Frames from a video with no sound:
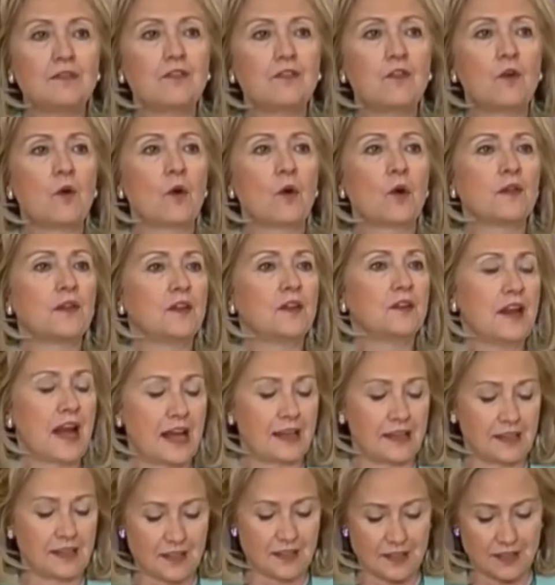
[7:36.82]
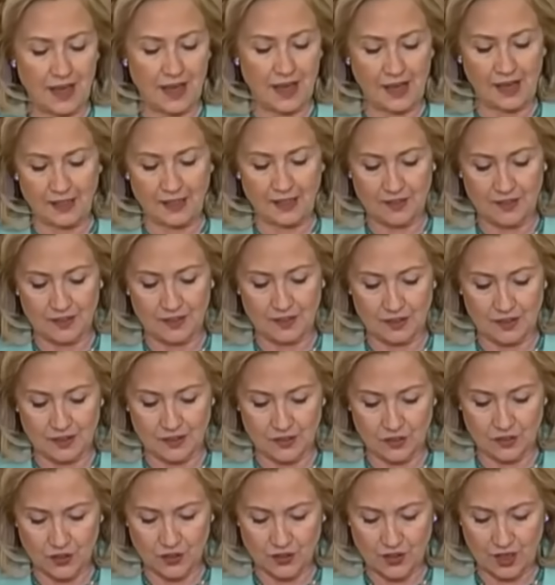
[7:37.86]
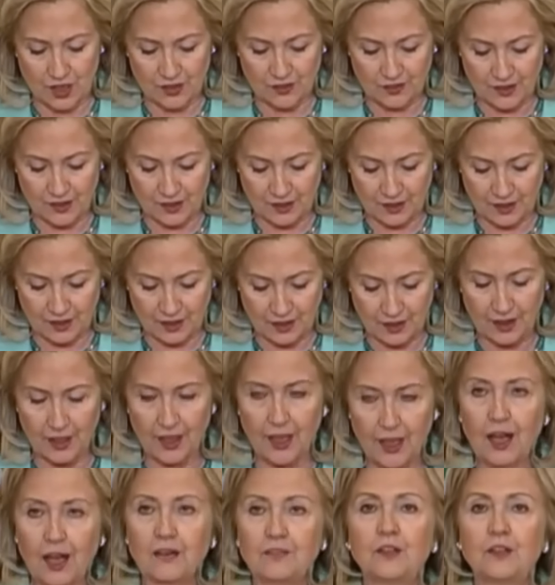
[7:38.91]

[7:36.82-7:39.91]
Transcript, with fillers: time for the United States to start thinking